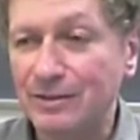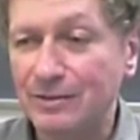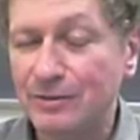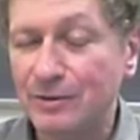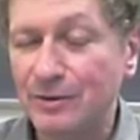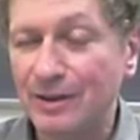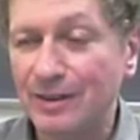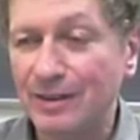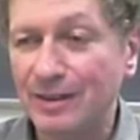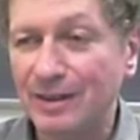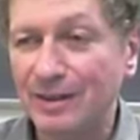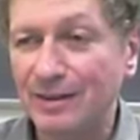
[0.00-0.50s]

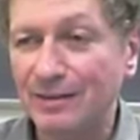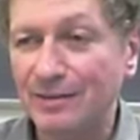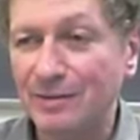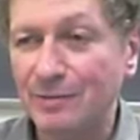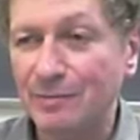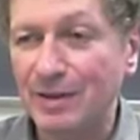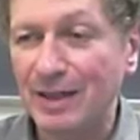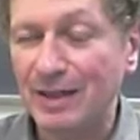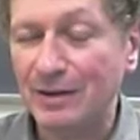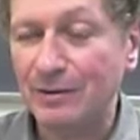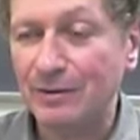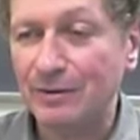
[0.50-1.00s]
So I think it's a
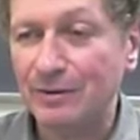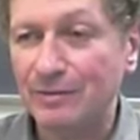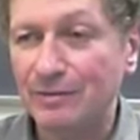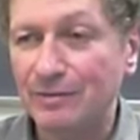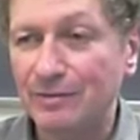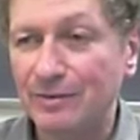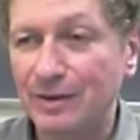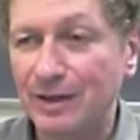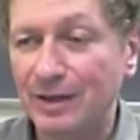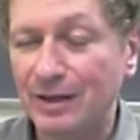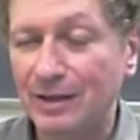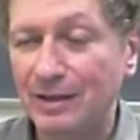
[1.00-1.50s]
matter of
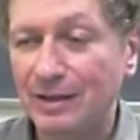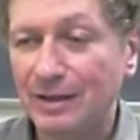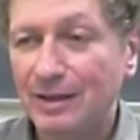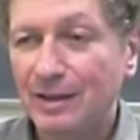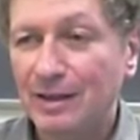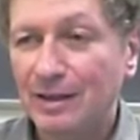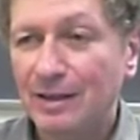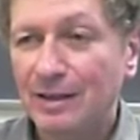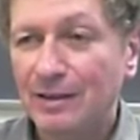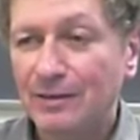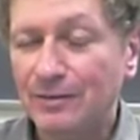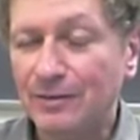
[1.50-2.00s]

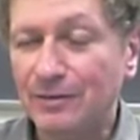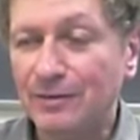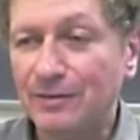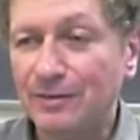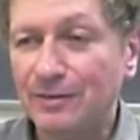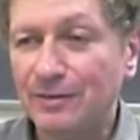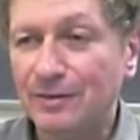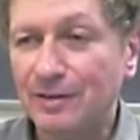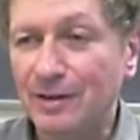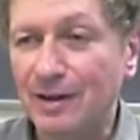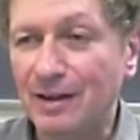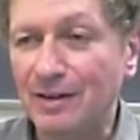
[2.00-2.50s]
just
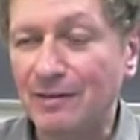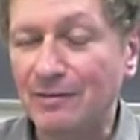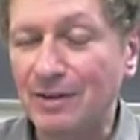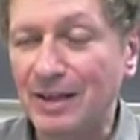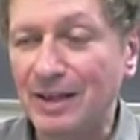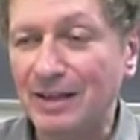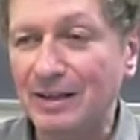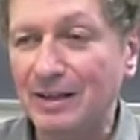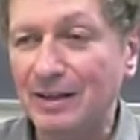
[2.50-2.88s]
kind of